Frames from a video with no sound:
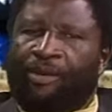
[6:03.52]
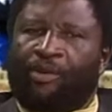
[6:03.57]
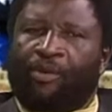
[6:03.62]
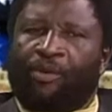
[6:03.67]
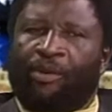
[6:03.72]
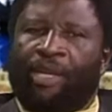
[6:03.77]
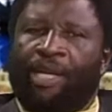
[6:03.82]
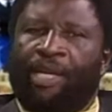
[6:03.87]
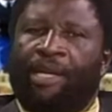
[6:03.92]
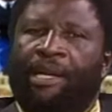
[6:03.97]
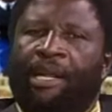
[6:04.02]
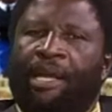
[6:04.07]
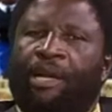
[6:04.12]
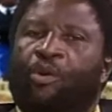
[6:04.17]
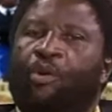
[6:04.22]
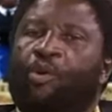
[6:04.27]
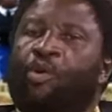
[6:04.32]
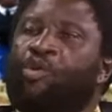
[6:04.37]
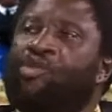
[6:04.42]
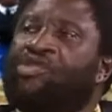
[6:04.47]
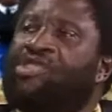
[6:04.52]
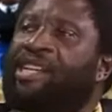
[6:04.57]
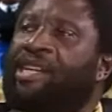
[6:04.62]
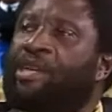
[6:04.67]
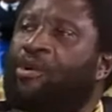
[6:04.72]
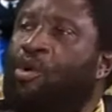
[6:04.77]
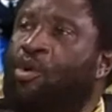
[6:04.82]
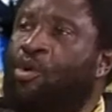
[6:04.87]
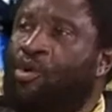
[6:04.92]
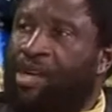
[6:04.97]
we had, like all
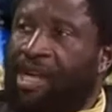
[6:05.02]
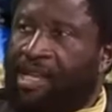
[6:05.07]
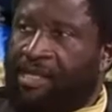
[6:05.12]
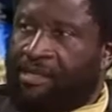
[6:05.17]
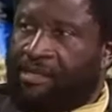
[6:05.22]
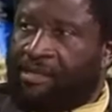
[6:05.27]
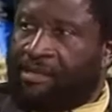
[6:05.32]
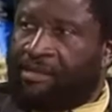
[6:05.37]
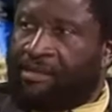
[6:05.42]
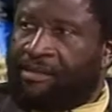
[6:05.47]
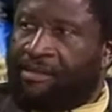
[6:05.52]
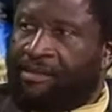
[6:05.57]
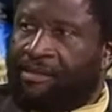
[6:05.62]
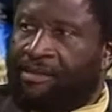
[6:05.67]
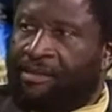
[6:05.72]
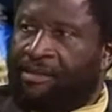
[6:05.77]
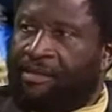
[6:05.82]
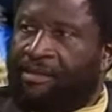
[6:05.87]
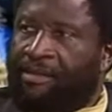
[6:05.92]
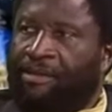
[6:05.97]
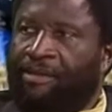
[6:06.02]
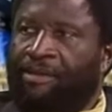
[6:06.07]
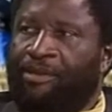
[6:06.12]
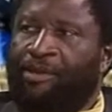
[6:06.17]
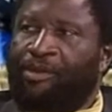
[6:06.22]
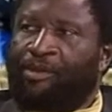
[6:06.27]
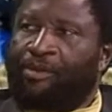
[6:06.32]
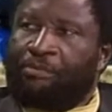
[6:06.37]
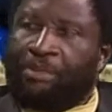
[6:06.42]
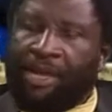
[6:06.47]
stakeholders,
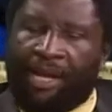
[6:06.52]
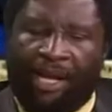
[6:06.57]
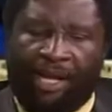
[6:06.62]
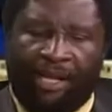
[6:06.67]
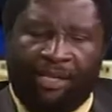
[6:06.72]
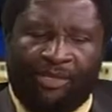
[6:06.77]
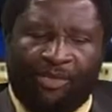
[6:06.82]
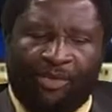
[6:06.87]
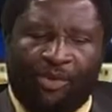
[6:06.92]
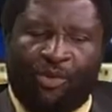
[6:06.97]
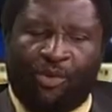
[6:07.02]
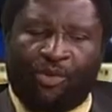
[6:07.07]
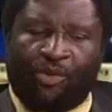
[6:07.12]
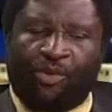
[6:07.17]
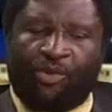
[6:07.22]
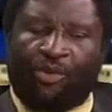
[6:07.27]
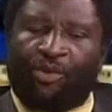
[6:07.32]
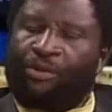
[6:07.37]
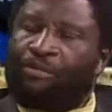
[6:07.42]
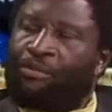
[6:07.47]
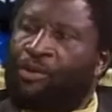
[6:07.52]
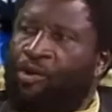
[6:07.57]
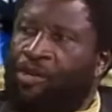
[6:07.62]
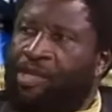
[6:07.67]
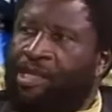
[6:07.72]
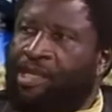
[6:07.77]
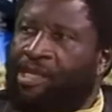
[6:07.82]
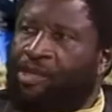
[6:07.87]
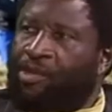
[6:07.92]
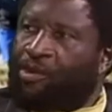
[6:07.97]
bankers also on
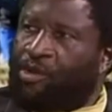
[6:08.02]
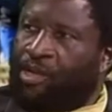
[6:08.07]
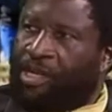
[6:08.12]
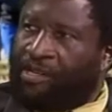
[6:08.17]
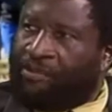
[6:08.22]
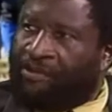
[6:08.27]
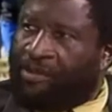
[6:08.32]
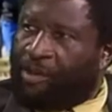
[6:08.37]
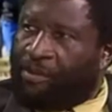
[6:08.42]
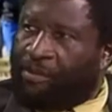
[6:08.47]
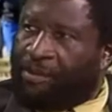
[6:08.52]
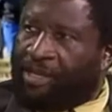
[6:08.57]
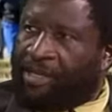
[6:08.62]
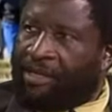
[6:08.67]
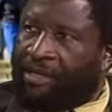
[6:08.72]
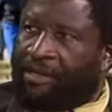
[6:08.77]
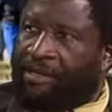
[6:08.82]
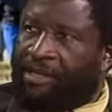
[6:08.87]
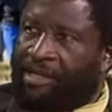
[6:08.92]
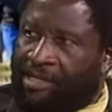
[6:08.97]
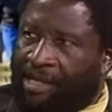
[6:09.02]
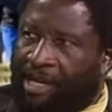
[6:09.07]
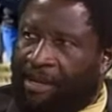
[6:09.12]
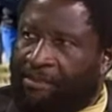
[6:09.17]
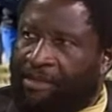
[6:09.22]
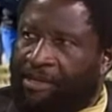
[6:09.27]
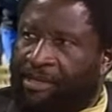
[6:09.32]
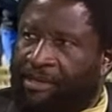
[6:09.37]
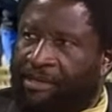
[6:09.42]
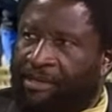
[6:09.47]
board as we were developing the
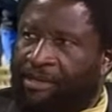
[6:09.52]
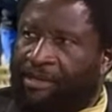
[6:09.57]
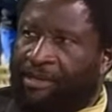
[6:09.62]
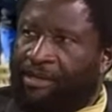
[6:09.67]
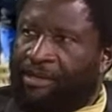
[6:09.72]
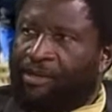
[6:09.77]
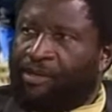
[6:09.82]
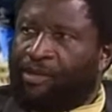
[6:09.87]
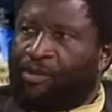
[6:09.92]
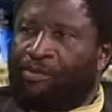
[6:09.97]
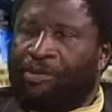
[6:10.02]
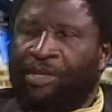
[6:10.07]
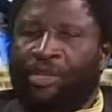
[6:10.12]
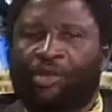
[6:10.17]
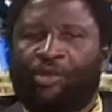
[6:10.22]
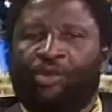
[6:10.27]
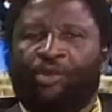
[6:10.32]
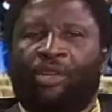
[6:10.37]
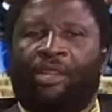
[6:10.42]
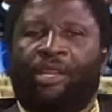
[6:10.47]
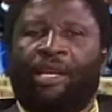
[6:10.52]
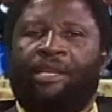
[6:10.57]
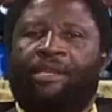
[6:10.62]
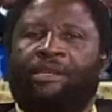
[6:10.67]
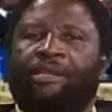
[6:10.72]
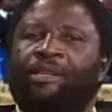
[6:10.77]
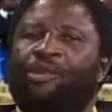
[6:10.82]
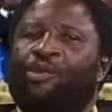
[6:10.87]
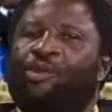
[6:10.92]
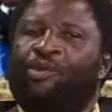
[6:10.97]
syllabi, to make sure
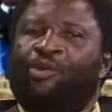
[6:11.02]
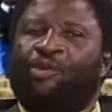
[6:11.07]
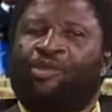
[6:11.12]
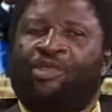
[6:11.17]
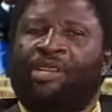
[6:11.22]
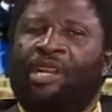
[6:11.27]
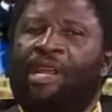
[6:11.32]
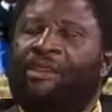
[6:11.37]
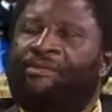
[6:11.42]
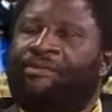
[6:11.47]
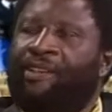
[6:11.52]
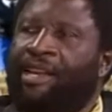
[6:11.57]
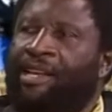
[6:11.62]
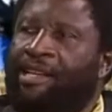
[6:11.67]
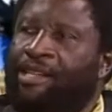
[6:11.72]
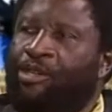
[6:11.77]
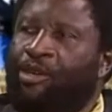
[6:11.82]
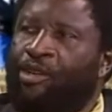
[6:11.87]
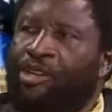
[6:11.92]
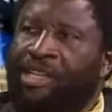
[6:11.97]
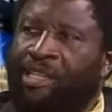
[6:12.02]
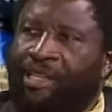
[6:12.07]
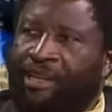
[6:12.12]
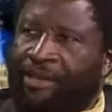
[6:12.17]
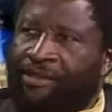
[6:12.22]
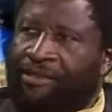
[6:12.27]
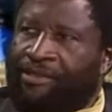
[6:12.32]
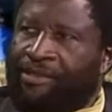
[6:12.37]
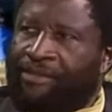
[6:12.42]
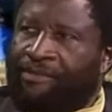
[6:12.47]
that issues like financial
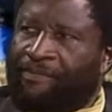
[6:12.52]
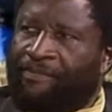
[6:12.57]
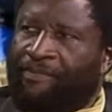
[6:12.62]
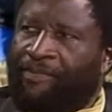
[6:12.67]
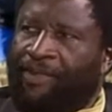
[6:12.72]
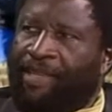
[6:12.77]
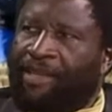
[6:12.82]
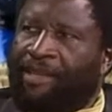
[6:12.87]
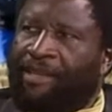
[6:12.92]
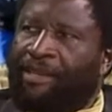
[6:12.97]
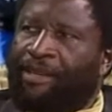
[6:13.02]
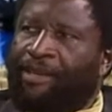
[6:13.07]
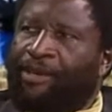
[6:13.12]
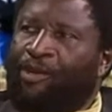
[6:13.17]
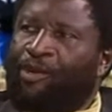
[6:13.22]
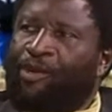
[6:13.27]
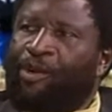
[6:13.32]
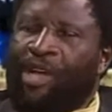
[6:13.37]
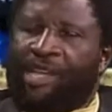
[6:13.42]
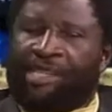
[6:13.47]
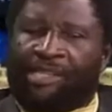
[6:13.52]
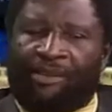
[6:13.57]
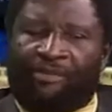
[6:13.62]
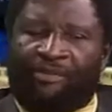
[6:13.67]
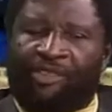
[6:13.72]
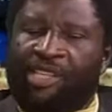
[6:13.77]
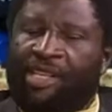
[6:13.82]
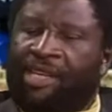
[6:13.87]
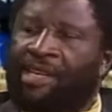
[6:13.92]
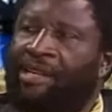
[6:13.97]
literacy, are
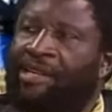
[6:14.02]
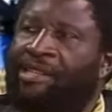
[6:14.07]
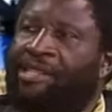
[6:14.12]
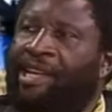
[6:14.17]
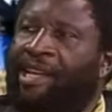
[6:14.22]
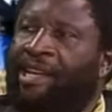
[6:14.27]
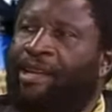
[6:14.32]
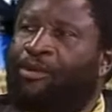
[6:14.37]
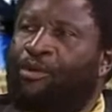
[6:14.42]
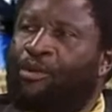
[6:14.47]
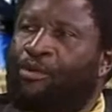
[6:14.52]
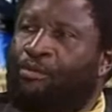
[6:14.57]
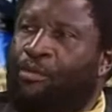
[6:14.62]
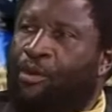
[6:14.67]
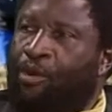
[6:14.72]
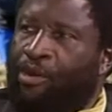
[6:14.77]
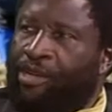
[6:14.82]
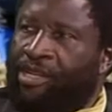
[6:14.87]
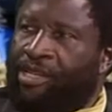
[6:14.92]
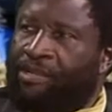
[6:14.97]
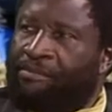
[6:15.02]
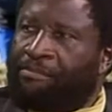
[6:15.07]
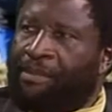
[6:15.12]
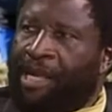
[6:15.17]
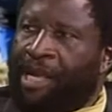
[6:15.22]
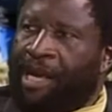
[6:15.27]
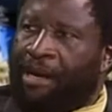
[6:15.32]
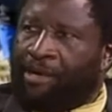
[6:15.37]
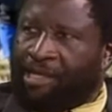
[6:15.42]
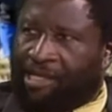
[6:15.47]
sufficiently taken on board
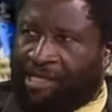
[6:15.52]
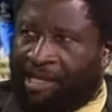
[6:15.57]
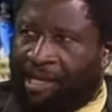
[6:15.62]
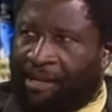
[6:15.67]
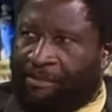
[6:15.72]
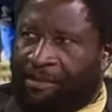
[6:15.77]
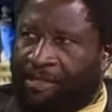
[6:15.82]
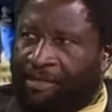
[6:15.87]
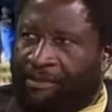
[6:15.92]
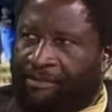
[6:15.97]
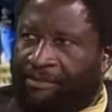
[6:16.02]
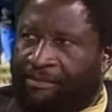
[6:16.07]
by our syllabi.